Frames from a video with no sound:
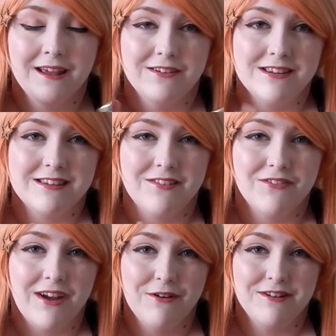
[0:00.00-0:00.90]
this is
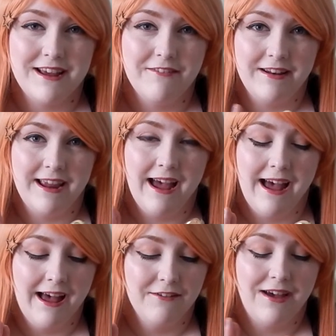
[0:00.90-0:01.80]
something that I would definitely
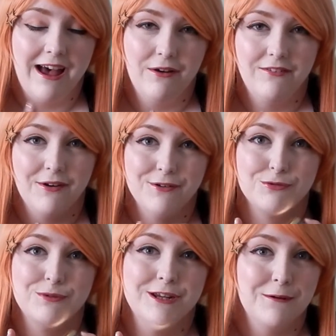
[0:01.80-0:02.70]
have out if I
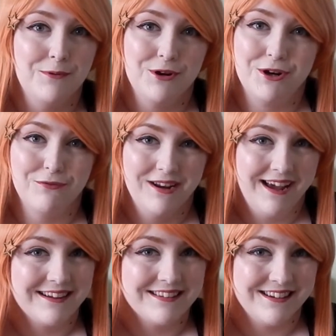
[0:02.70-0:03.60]
was reading a book and
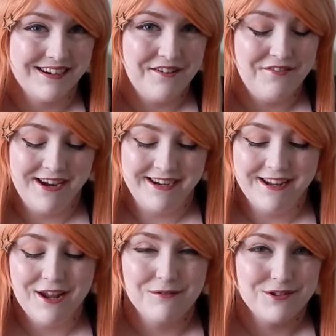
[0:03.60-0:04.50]
relaxing, I think,
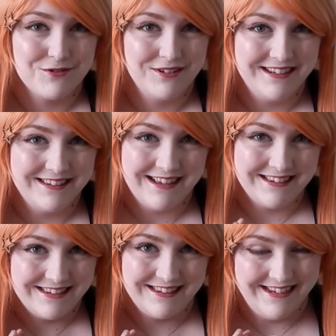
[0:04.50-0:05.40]
which really
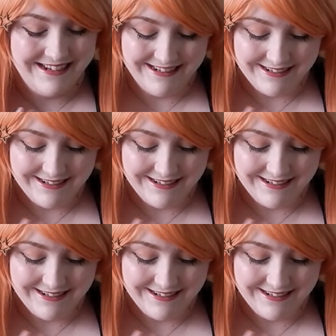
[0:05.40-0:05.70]
sets the scene.